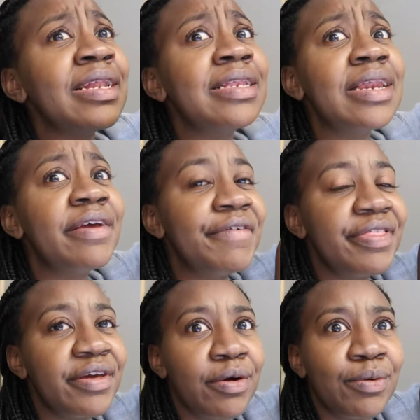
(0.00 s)
Did
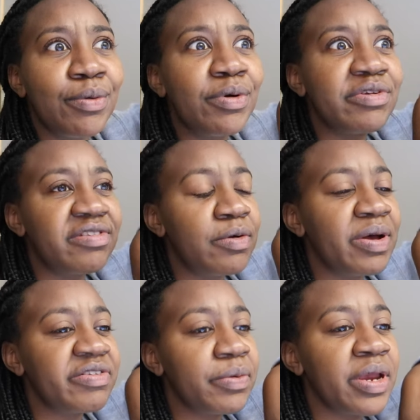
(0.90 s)
everything on Google, still
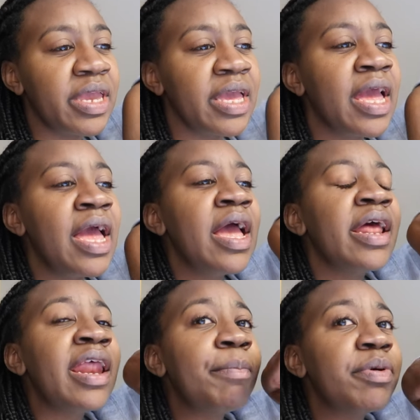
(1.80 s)
wasn't working.
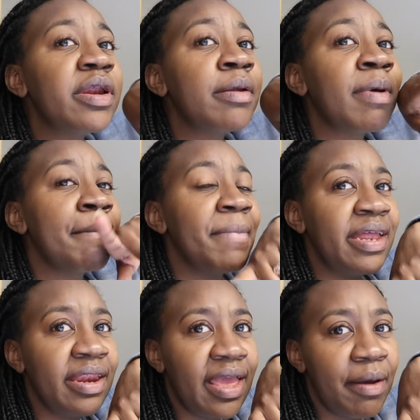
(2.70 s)
And I put it in my
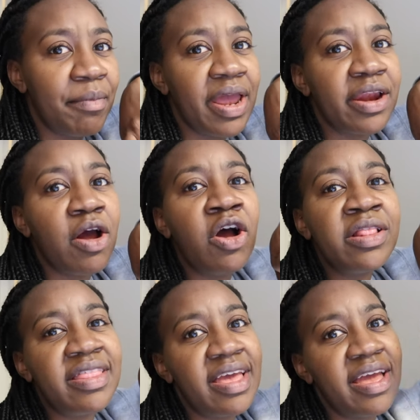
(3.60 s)
main camera. And
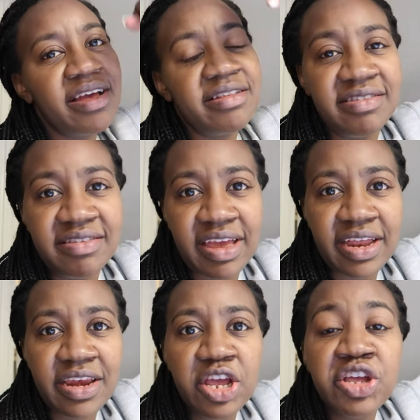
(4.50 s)
on there it
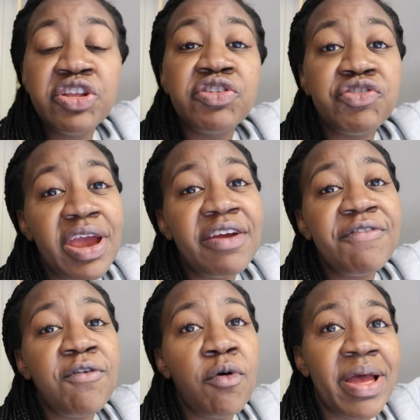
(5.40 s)
said to try
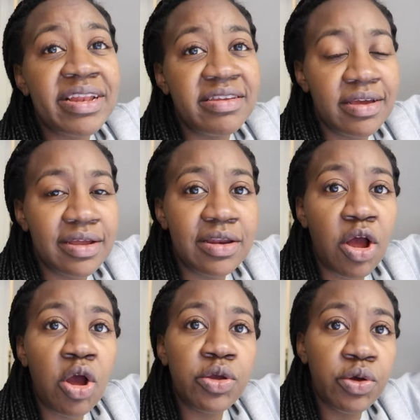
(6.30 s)
formatting it
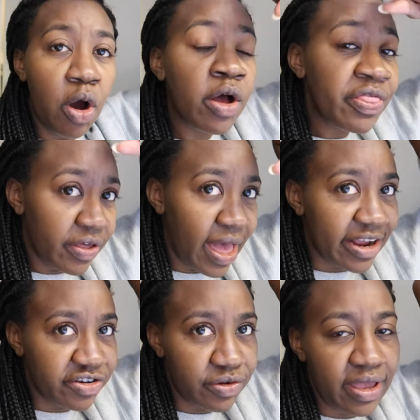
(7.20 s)
on the
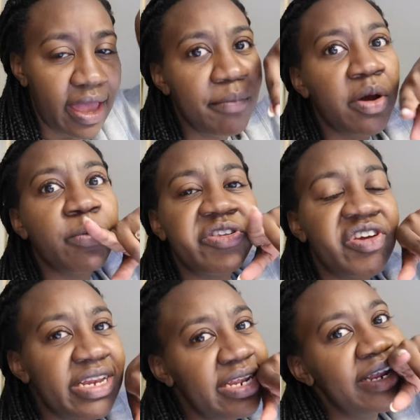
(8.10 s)
actual camera, which
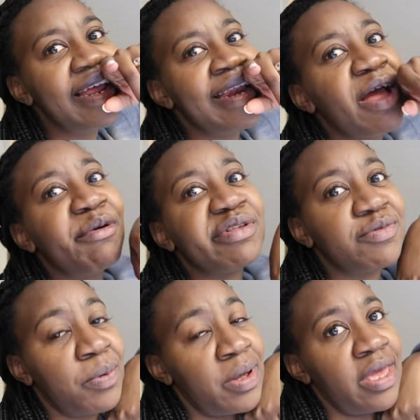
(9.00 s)
I did, and now
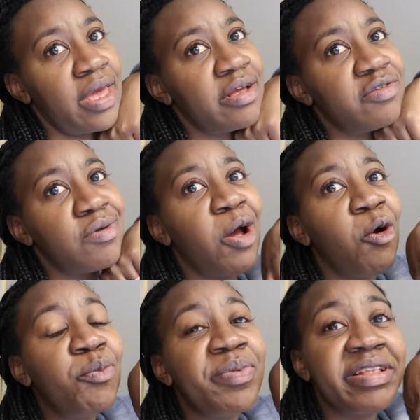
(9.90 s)
it's working. So I
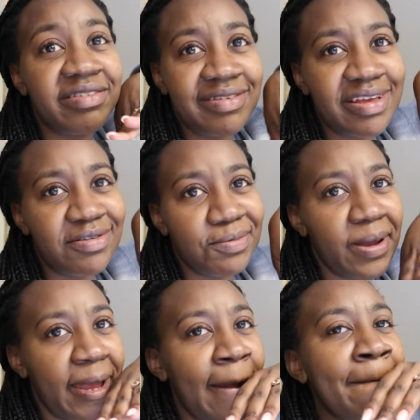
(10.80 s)
hope it stays
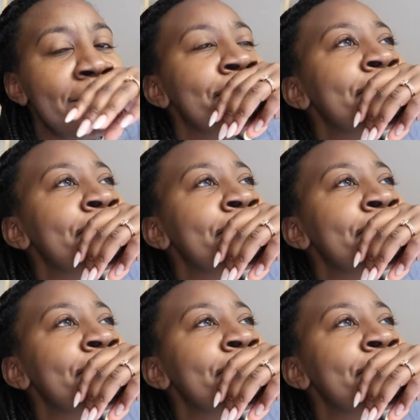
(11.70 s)
working.